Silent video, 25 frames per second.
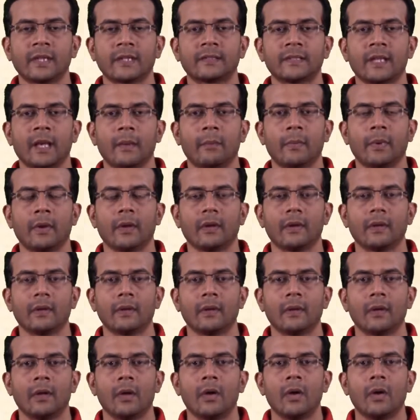example,
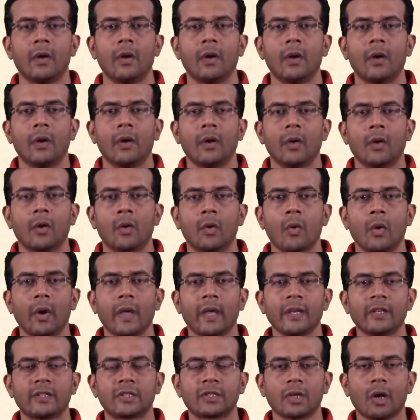
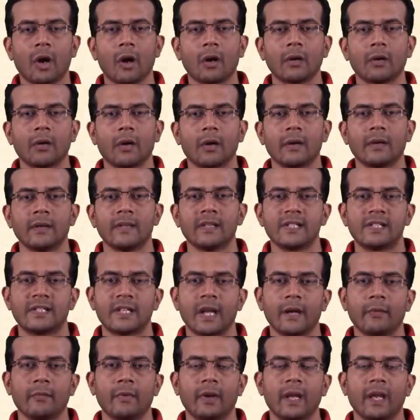going short on
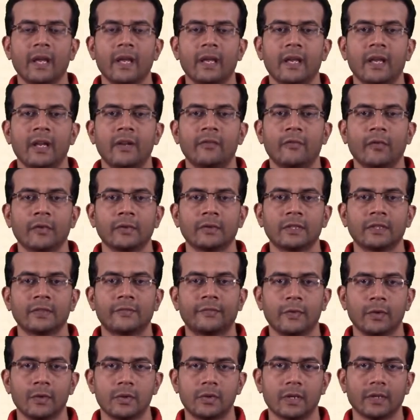January
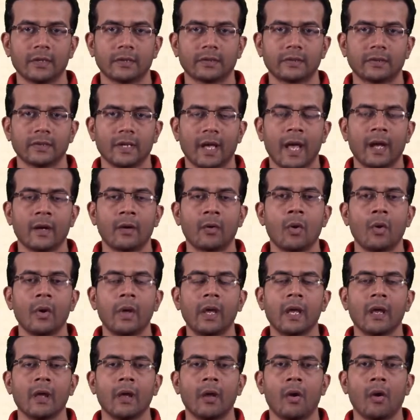Infosys futures and
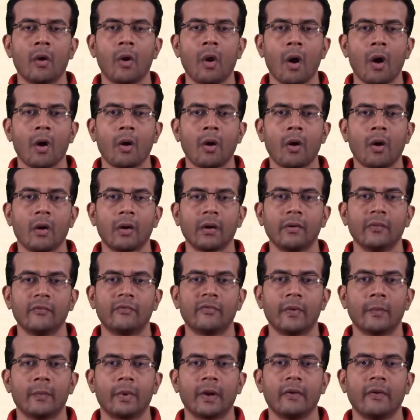going long on
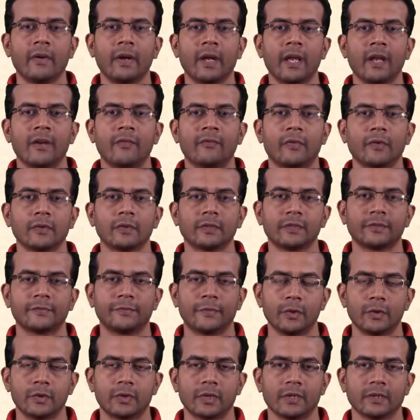February Infosys
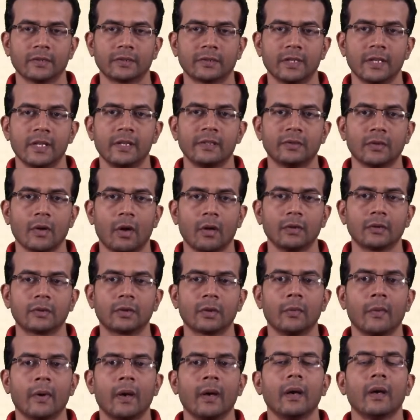futures is
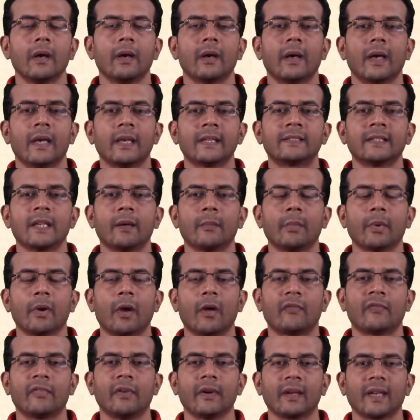also an
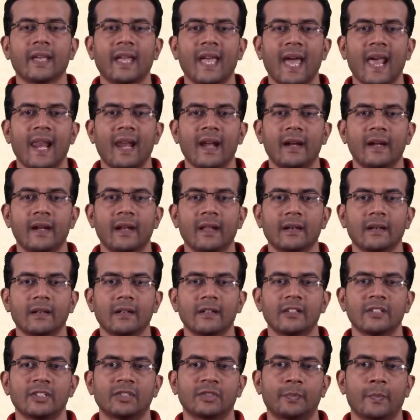example of a
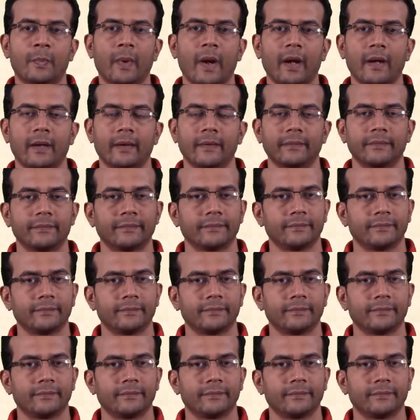calendar spread.